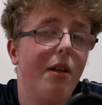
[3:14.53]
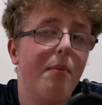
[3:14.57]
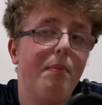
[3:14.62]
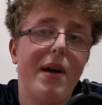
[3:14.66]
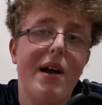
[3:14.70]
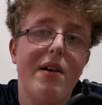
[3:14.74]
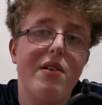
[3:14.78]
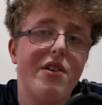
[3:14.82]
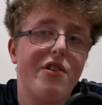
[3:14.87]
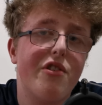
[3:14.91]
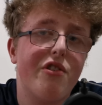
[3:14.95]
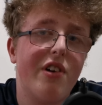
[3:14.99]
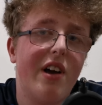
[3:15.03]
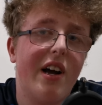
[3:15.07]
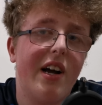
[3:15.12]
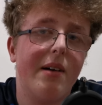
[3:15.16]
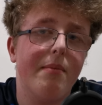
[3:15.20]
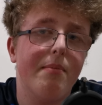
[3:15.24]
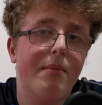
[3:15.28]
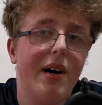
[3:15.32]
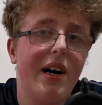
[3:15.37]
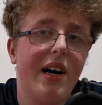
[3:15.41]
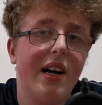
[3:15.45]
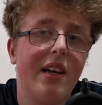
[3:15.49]
better at track
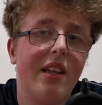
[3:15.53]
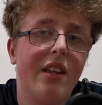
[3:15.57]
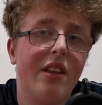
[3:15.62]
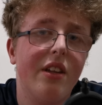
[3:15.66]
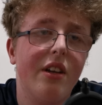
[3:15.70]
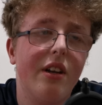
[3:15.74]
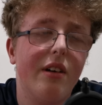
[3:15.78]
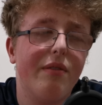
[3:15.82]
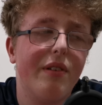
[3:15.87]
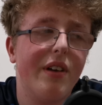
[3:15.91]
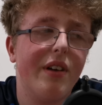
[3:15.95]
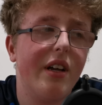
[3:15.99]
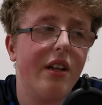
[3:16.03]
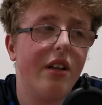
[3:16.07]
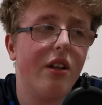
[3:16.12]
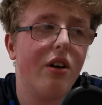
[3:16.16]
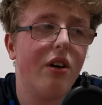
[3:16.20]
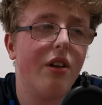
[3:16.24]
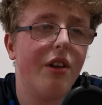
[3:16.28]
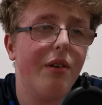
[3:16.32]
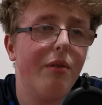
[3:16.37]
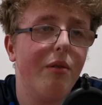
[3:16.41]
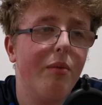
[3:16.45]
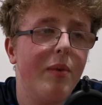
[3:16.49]
and back than I think a lot
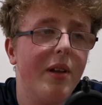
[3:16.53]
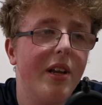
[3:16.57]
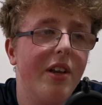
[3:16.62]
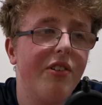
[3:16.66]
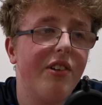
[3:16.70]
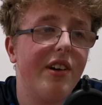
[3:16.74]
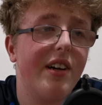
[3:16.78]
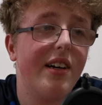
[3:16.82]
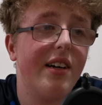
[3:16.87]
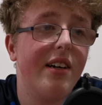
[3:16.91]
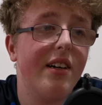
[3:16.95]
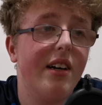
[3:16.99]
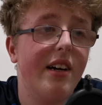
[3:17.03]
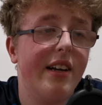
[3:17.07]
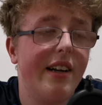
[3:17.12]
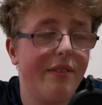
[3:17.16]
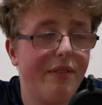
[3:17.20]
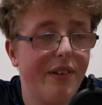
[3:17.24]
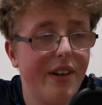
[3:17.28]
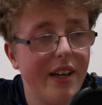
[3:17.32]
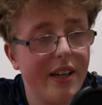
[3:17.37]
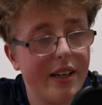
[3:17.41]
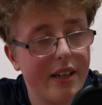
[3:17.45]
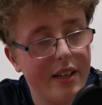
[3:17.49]
of the other players are, and I
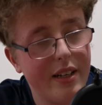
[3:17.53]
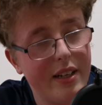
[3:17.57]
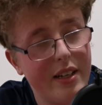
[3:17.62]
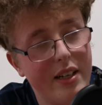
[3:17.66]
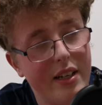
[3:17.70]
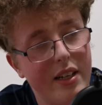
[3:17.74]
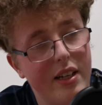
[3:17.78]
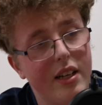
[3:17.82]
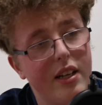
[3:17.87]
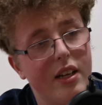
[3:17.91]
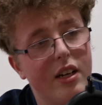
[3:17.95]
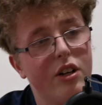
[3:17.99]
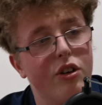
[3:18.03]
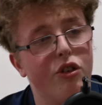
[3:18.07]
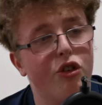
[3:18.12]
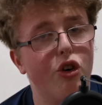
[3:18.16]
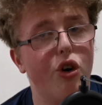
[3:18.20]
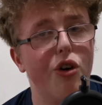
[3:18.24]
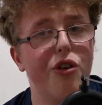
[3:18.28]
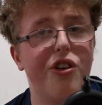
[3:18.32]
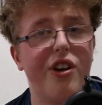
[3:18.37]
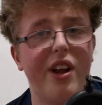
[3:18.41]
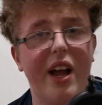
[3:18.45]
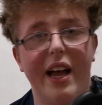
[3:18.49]
think
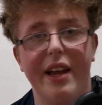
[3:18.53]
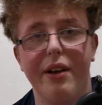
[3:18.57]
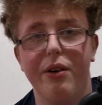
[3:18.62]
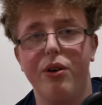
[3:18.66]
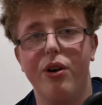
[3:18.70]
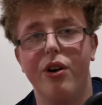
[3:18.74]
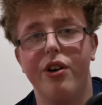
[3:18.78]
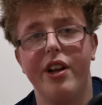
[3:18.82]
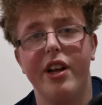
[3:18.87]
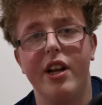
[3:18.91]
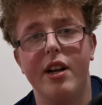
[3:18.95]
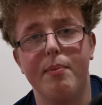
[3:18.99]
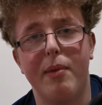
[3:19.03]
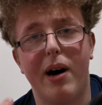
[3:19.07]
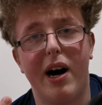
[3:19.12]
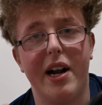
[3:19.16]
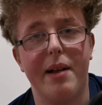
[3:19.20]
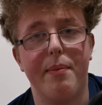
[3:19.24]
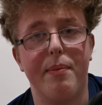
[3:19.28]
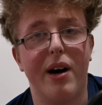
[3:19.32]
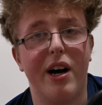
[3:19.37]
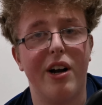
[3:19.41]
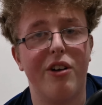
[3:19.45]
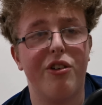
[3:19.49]
Josh Coyote and
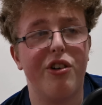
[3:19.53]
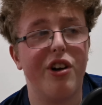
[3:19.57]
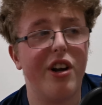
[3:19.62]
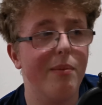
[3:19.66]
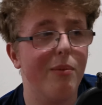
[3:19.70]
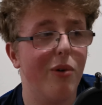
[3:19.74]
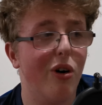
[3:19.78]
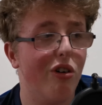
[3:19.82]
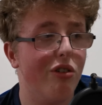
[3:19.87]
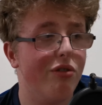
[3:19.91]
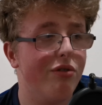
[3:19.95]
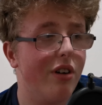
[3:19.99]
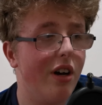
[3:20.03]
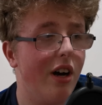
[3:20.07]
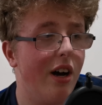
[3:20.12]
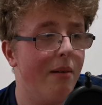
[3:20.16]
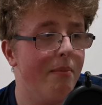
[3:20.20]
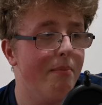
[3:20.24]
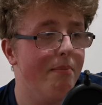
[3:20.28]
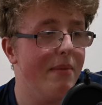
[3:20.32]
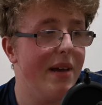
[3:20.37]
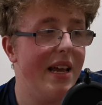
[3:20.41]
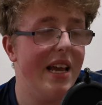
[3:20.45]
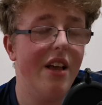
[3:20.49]
Amari Patrick are both
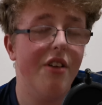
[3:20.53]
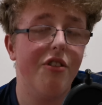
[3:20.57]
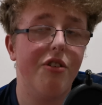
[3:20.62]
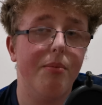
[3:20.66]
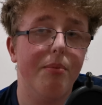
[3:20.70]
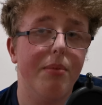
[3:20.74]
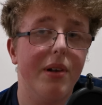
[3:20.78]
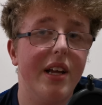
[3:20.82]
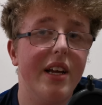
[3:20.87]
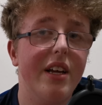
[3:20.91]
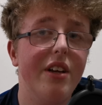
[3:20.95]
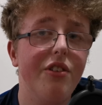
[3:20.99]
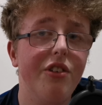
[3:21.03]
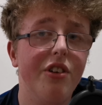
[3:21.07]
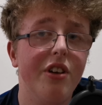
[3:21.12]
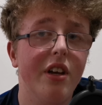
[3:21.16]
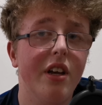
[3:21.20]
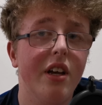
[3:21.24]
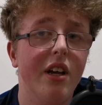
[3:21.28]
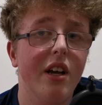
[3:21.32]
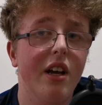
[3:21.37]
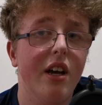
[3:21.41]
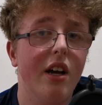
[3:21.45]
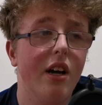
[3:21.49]
amazing players,
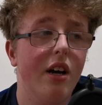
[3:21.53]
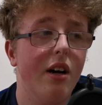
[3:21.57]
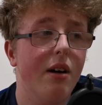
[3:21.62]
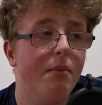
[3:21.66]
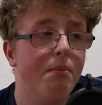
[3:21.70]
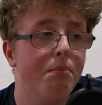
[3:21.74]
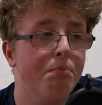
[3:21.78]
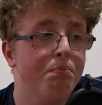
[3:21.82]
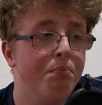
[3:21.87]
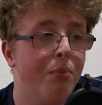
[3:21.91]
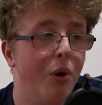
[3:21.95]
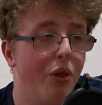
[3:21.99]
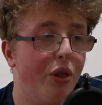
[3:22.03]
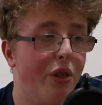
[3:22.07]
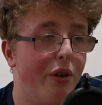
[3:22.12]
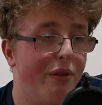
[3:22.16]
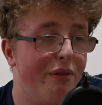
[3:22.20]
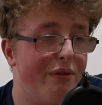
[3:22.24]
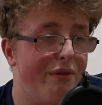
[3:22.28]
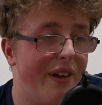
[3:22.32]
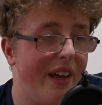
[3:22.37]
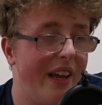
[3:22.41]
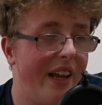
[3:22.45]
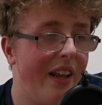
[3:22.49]
but the
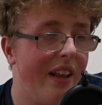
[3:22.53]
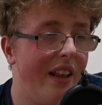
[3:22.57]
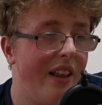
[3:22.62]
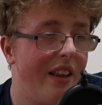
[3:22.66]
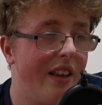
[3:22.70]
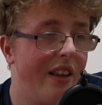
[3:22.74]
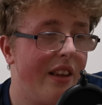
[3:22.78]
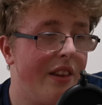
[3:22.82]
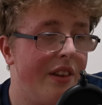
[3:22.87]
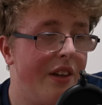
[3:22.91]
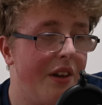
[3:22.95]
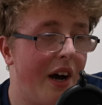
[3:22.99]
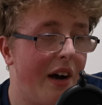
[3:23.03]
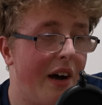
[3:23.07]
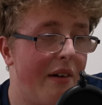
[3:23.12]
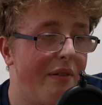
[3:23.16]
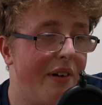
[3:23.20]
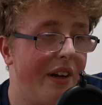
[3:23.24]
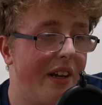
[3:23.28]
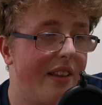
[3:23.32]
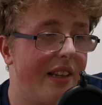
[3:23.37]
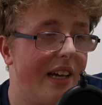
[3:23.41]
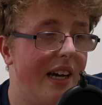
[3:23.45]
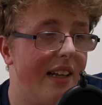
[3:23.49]
thing that I
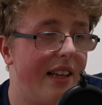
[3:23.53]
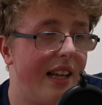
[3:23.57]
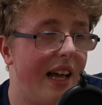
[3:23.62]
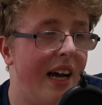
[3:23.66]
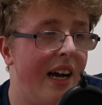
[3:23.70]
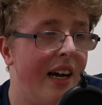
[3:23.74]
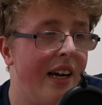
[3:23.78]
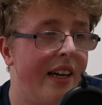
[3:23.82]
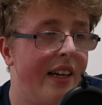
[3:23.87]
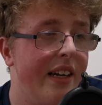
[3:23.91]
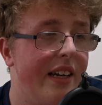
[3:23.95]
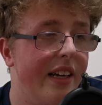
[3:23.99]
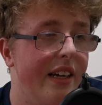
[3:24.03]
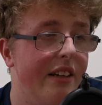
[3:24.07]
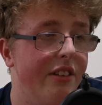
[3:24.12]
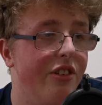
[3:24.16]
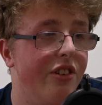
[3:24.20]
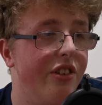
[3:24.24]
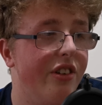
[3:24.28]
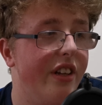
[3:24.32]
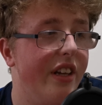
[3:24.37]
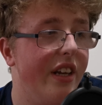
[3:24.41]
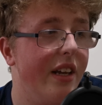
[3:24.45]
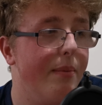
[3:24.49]
think they lack
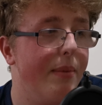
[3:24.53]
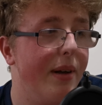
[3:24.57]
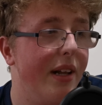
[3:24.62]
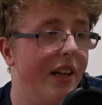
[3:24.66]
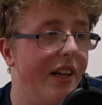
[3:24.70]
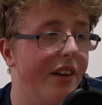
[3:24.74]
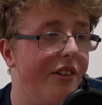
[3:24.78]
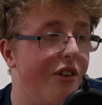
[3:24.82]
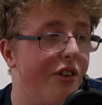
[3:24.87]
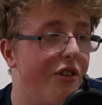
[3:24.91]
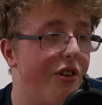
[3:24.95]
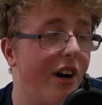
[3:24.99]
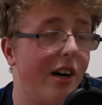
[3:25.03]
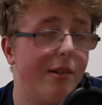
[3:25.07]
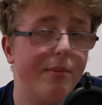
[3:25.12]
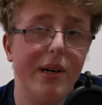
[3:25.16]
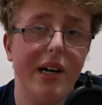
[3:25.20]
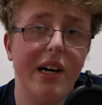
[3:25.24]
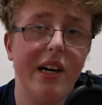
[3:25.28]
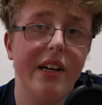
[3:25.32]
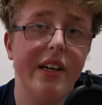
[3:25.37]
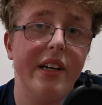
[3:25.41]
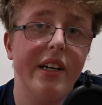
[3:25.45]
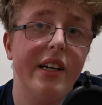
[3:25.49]
is the ability to track
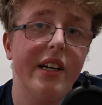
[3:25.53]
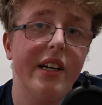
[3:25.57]
back.